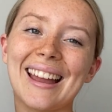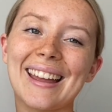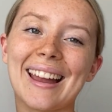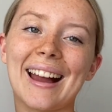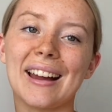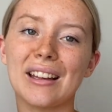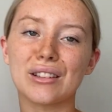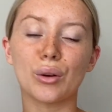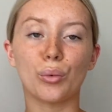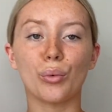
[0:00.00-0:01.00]
Hey
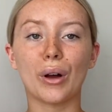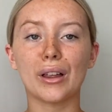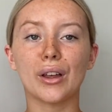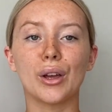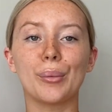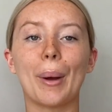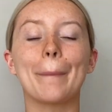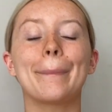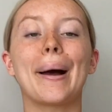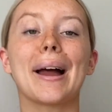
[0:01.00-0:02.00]
guys, welcome
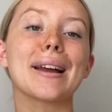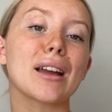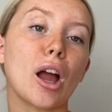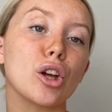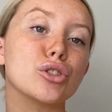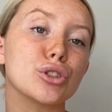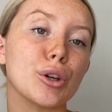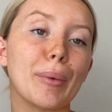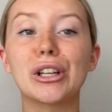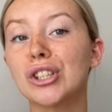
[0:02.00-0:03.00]
back to
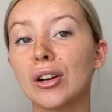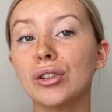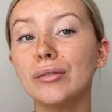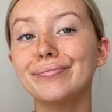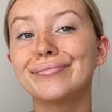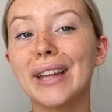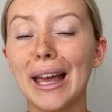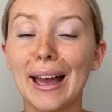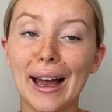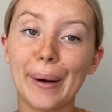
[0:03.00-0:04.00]
my channel
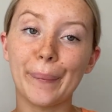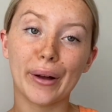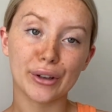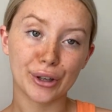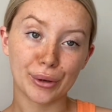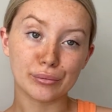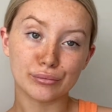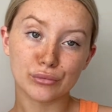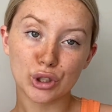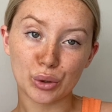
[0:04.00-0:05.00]
and welcome
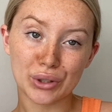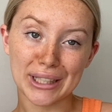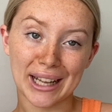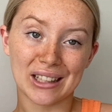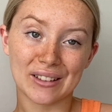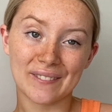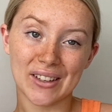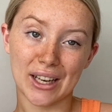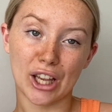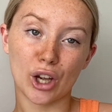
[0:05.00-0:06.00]
to today's
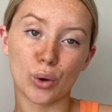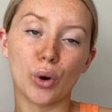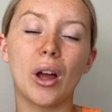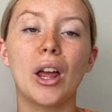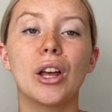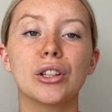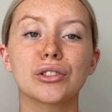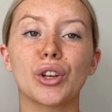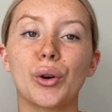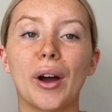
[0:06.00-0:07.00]
video.
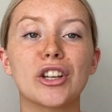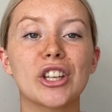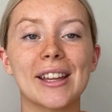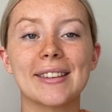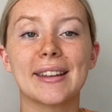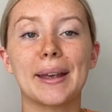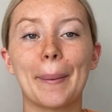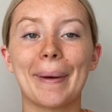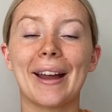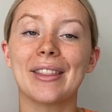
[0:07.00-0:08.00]
So as you can see
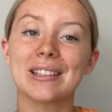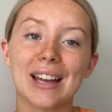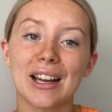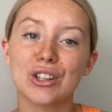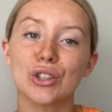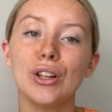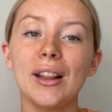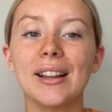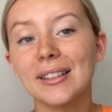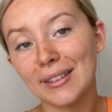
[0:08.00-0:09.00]
by the
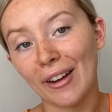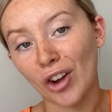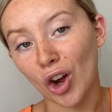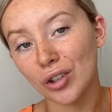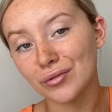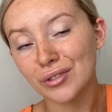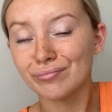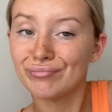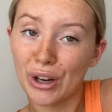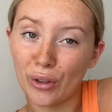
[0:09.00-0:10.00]
title, I've got
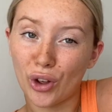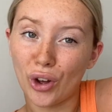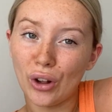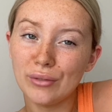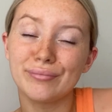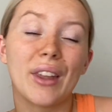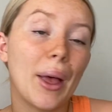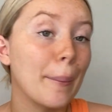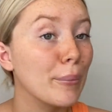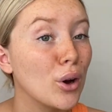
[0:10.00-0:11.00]
another haul,
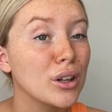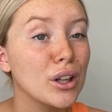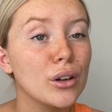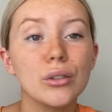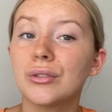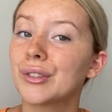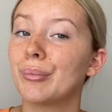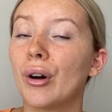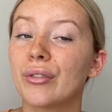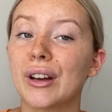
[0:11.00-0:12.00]
more clothes,
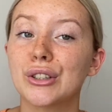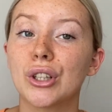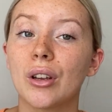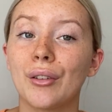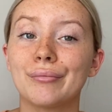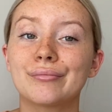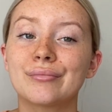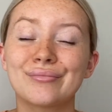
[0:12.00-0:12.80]
more fashion,